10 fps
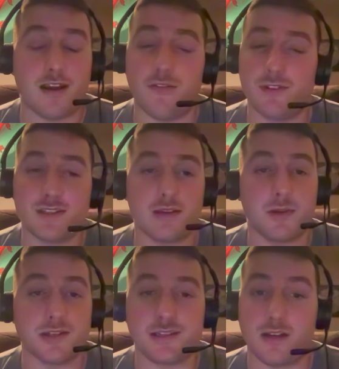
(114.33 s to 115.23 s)
Obviously, I'm
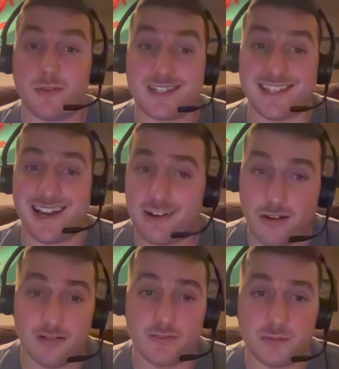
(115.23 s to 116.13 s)
not saying we sign
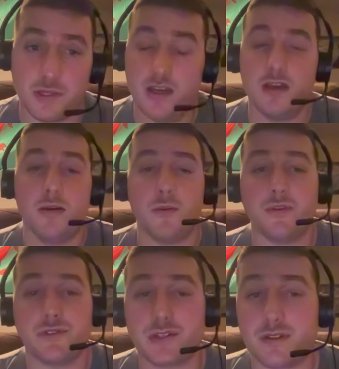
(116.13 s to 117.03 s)
all of them, but
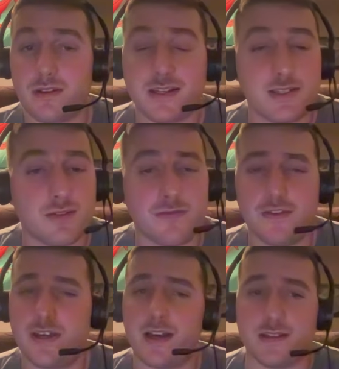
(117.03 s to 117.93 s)
there's at least
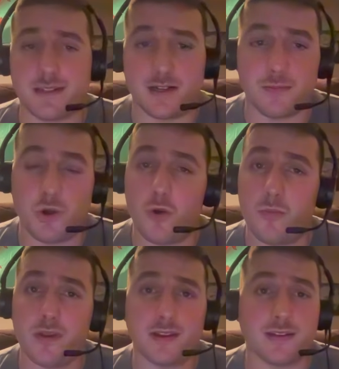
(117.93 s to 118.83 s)
three guys that I'm
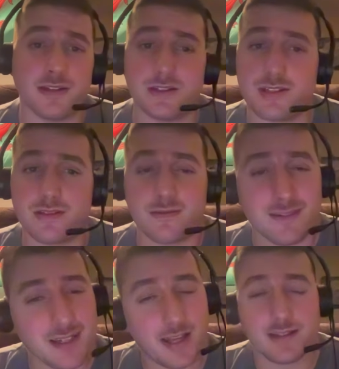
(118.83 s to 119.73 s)
hoping that they just,
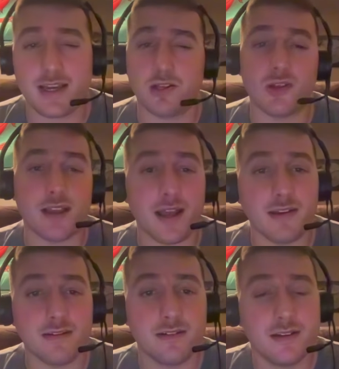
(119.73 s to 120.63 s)
hey, take a look at it.